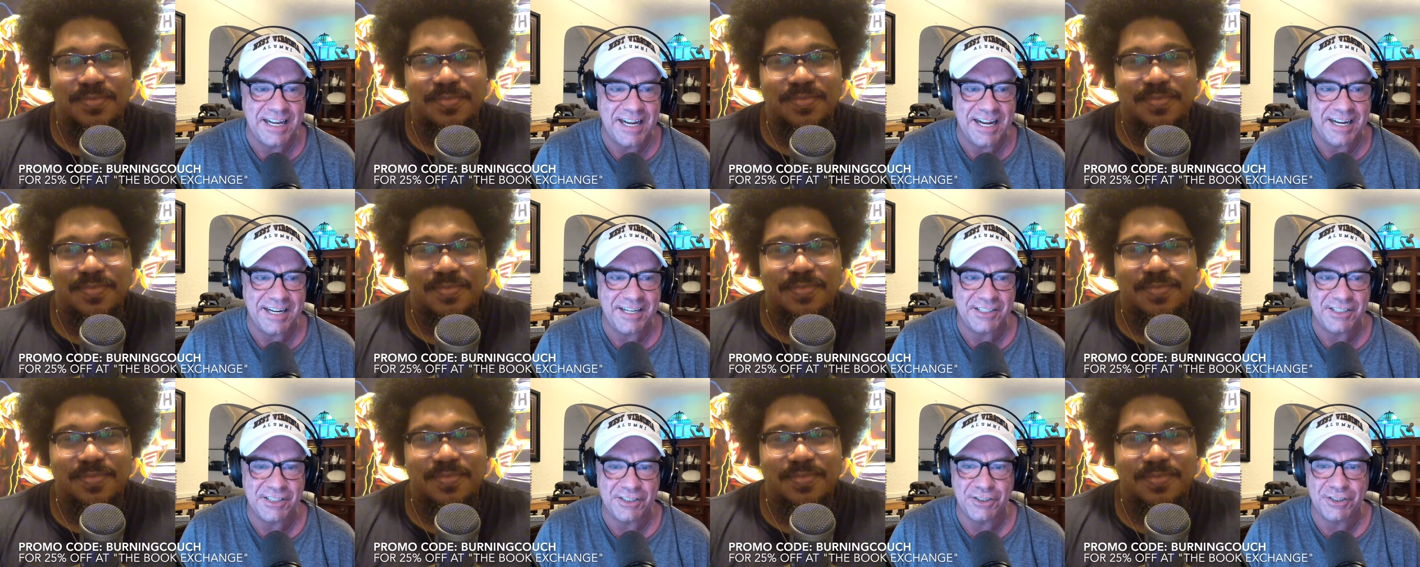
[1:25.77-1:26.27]

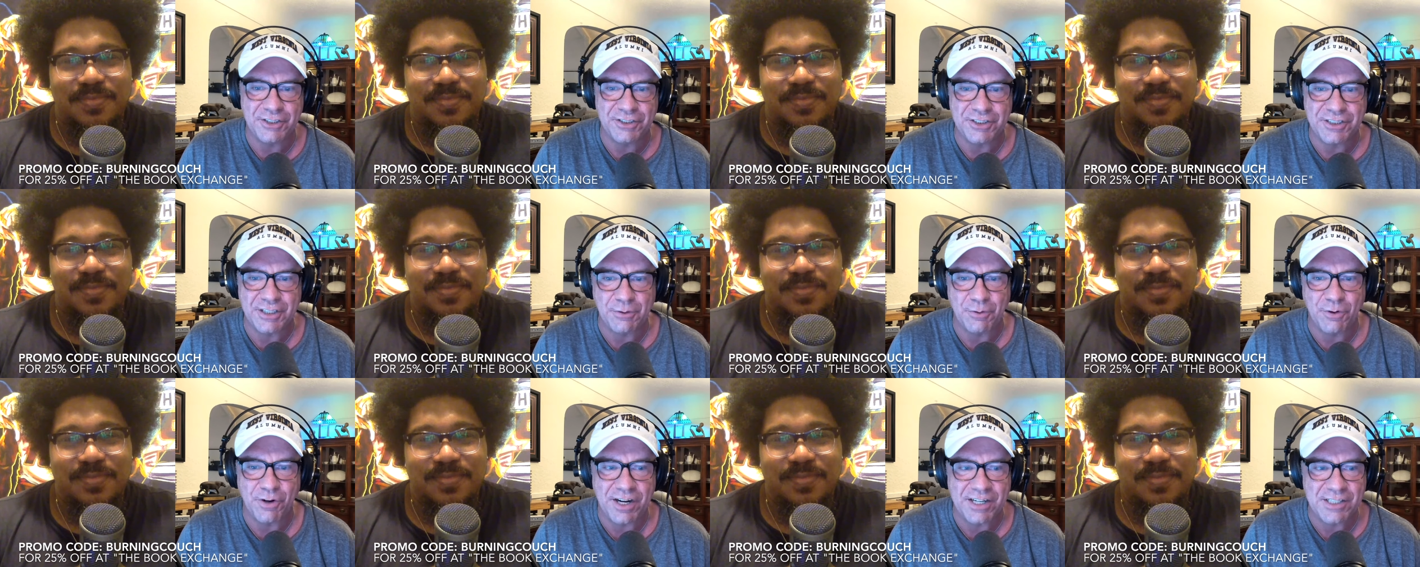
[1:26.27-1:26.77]
Speaker 1: and this is
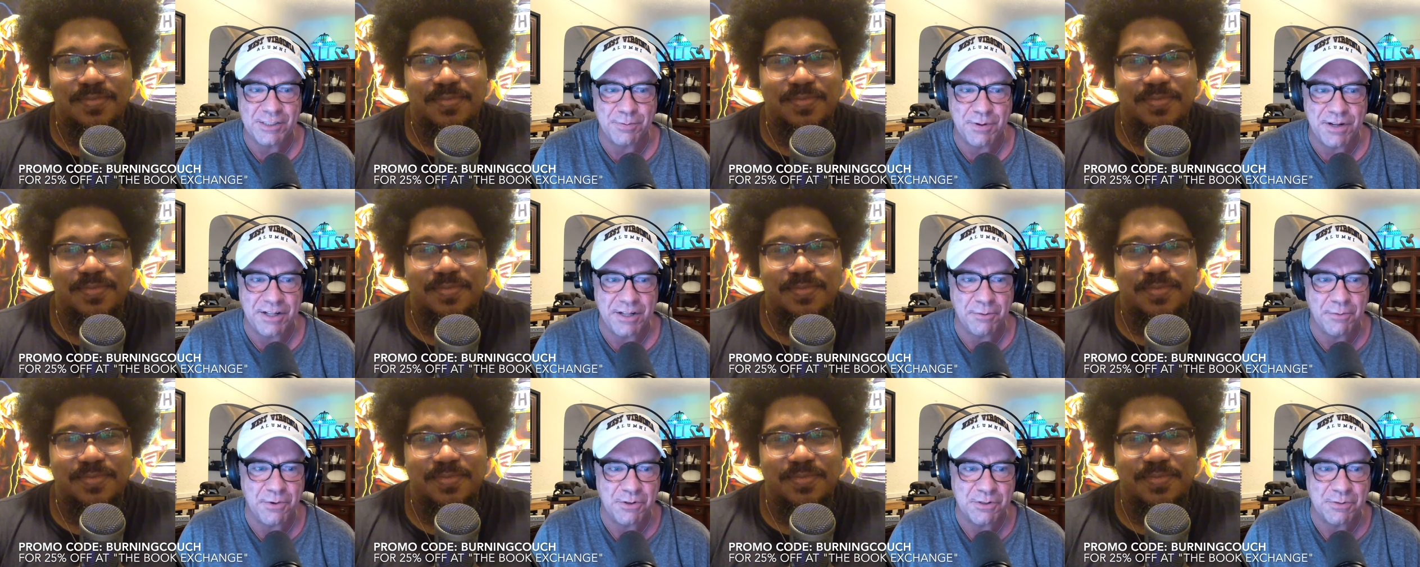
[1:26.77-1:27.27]
usually where I
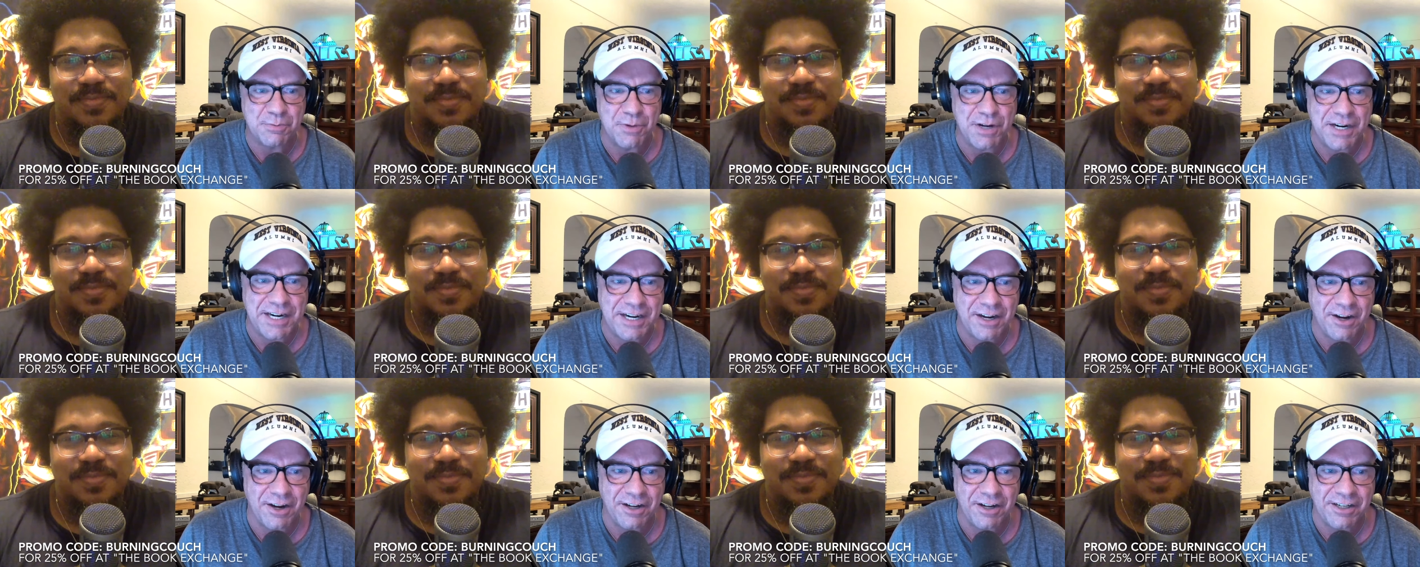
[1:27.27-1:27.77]
spend the most
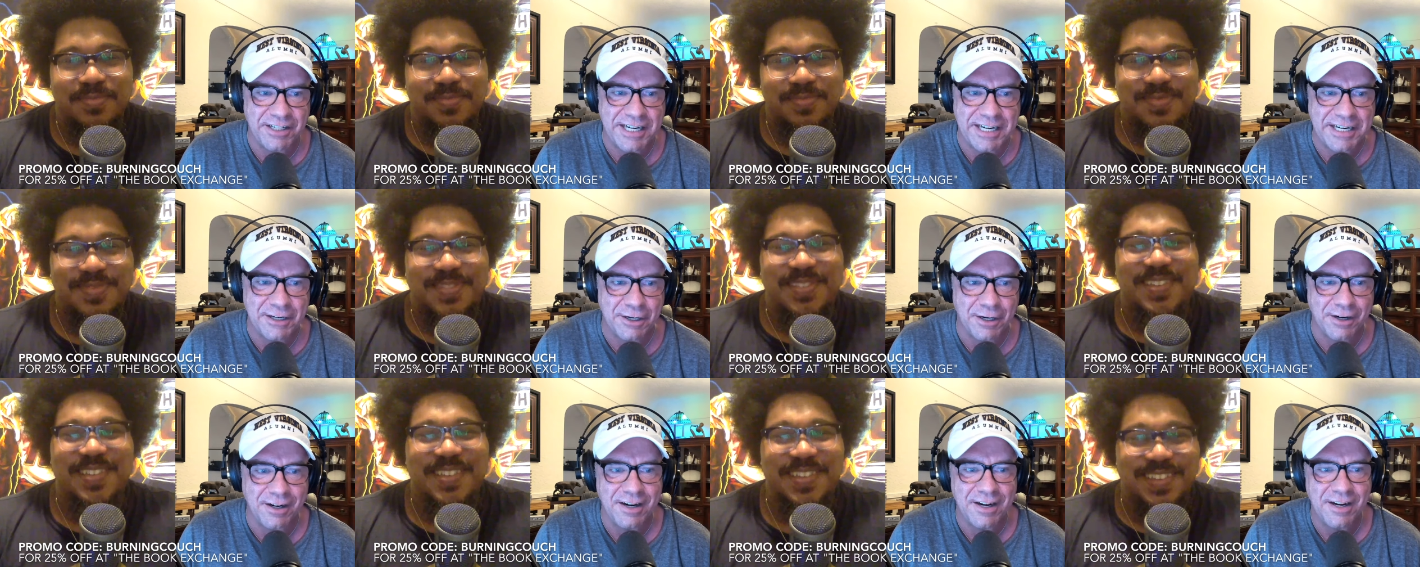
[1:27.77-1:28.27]
money on
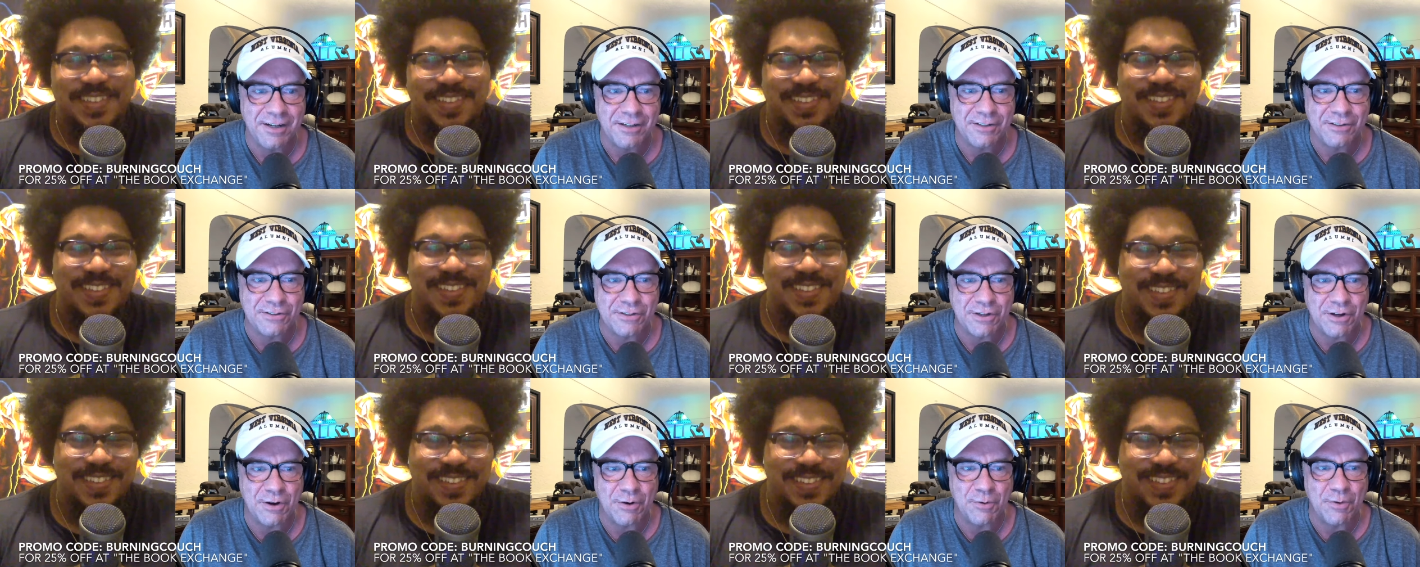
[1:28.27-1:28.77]
gear.
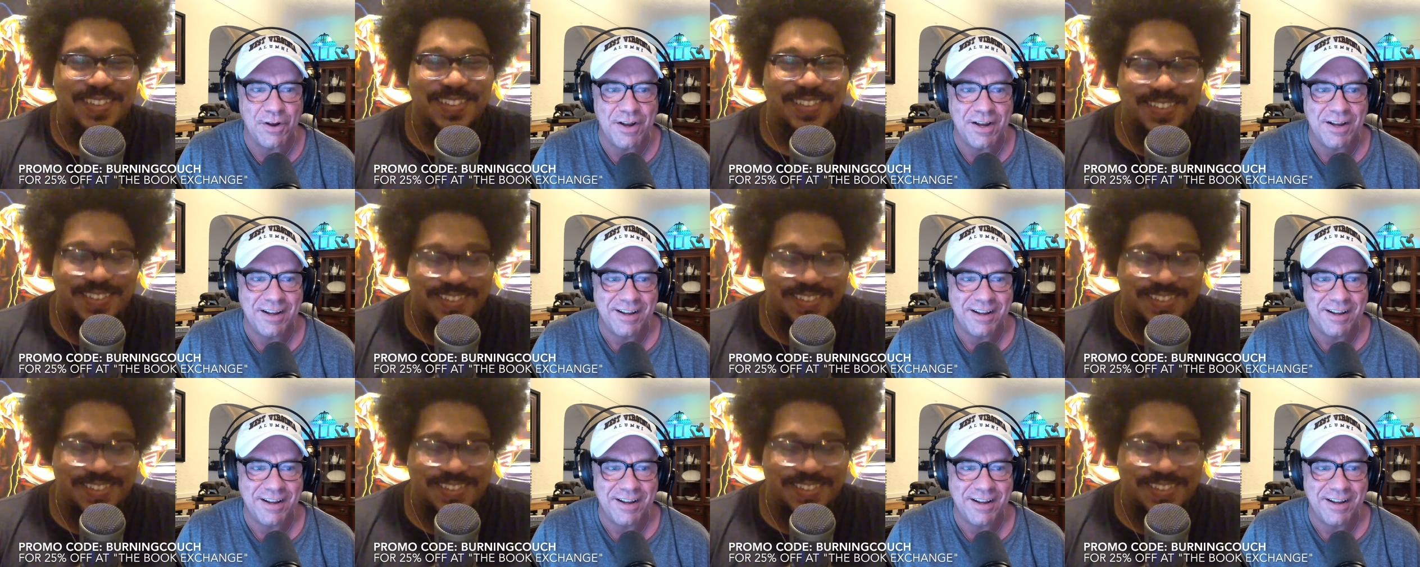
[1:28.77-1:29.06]
So